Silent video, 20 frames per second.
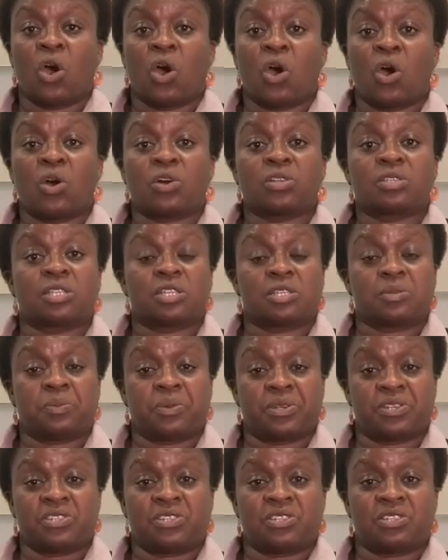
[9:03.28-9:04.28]
or
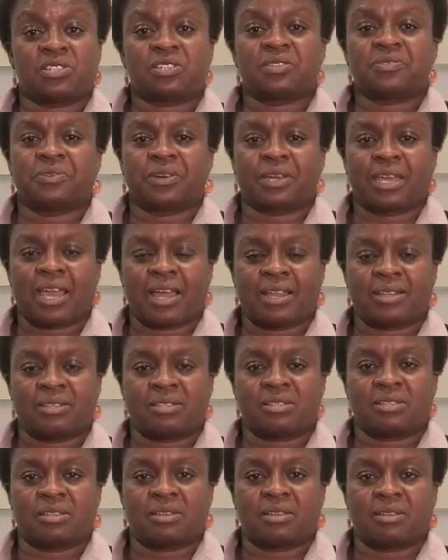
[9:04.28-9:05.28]
suspicious for
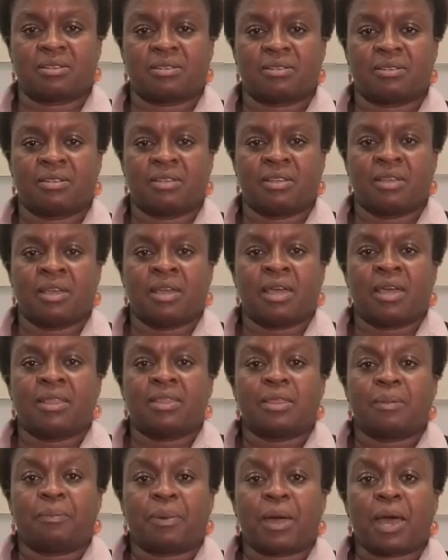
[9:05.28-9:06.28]
cancer.
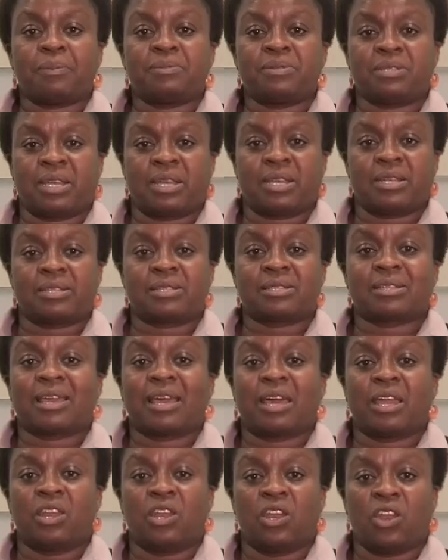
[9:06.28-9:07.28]
The Pap test
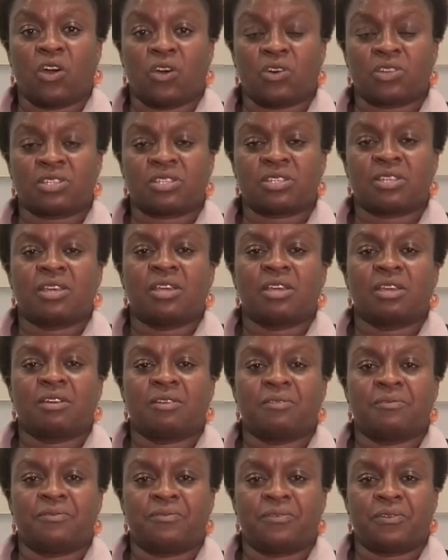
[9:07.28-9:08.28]
cannot
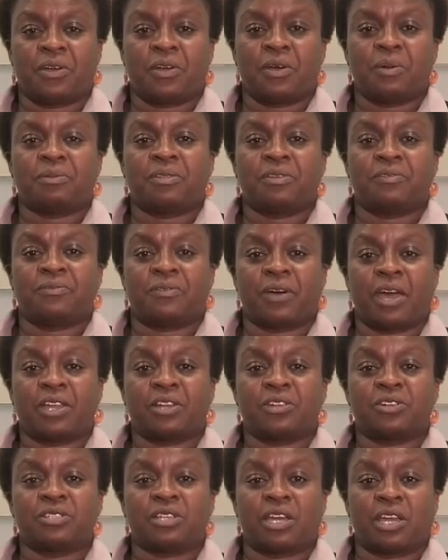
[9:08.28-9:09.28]
confirm the
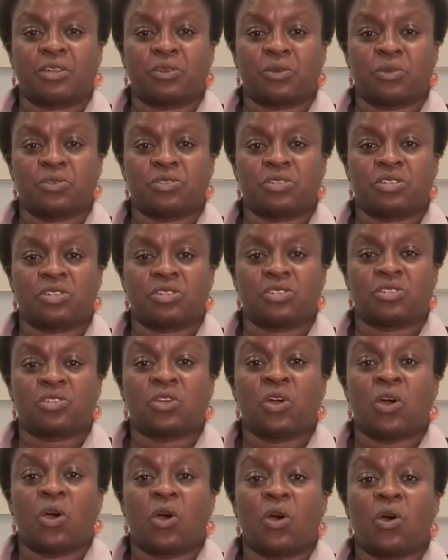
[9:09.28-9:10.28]
final diagnosis
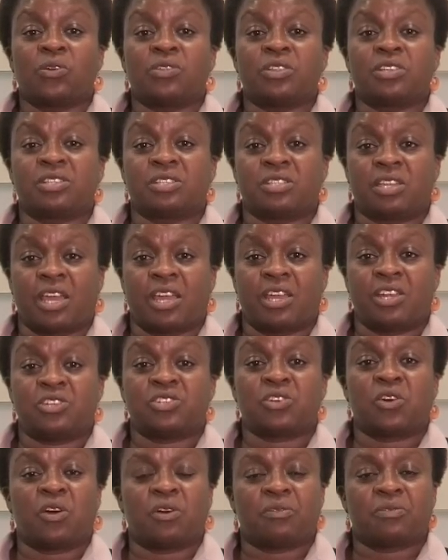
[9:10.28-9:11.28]
or the
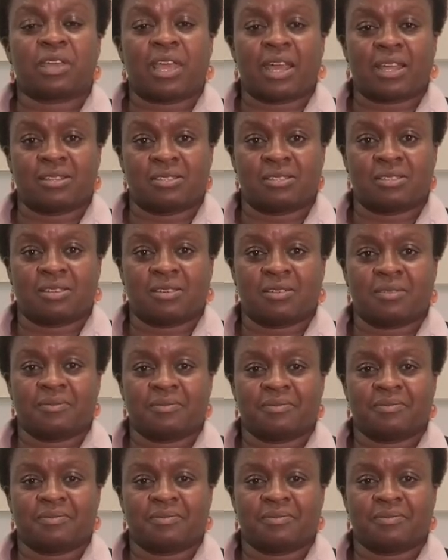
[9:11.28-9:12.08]
stage of cancer.